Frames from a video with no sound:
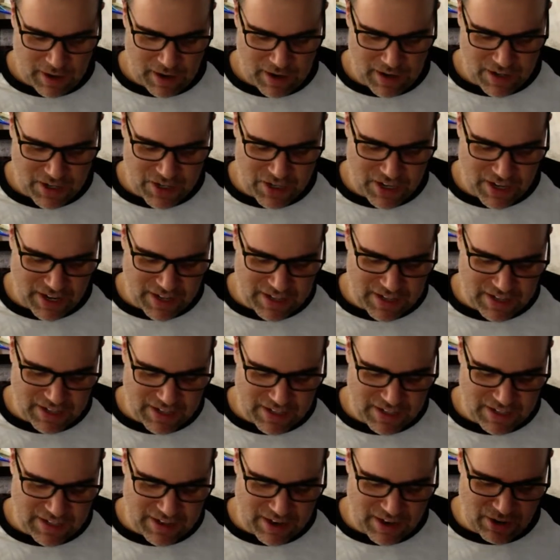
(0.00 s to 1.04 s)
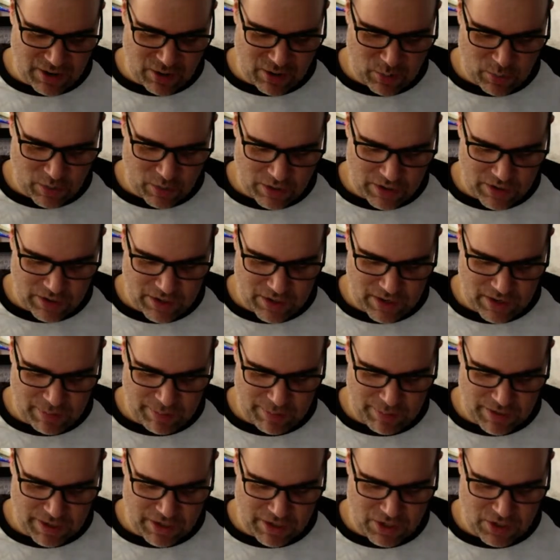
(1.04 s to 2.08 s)
She had to sit down at work today
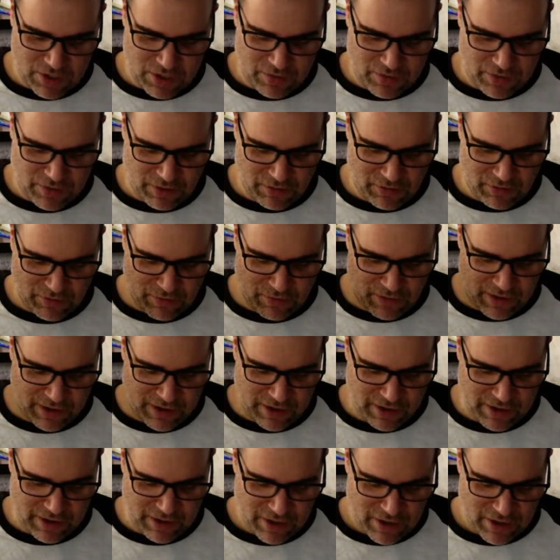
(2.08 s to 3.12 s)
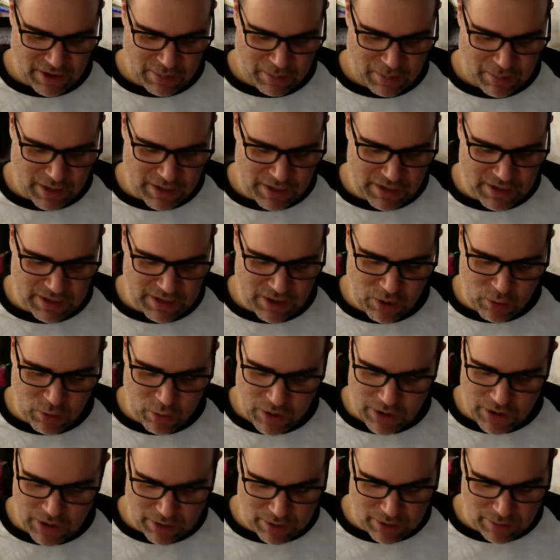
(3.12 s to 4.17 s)
because she felt faint, but it's no
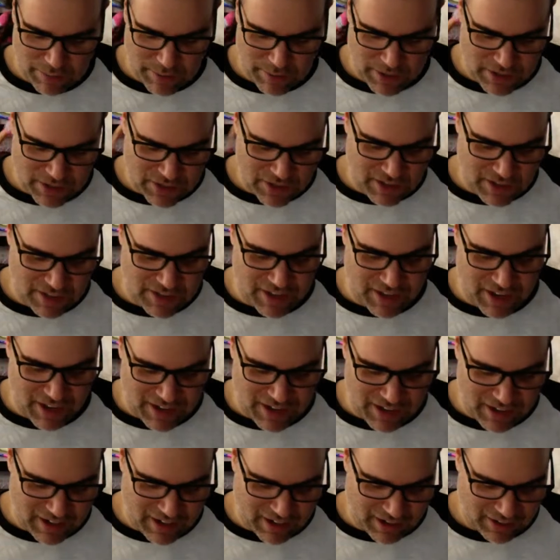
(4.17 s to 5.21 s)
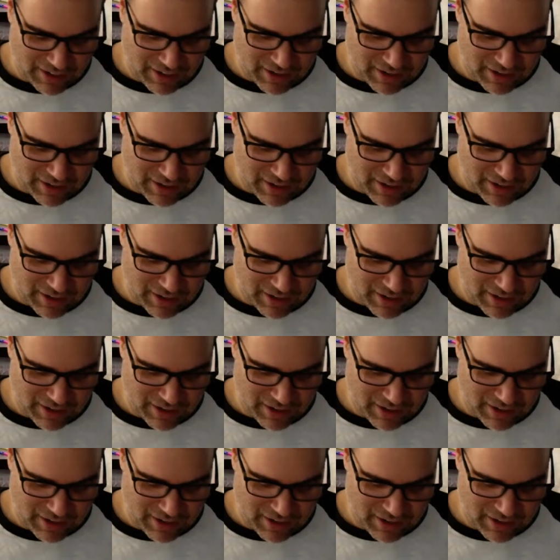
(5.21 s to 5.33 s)
wonder because she's not eating.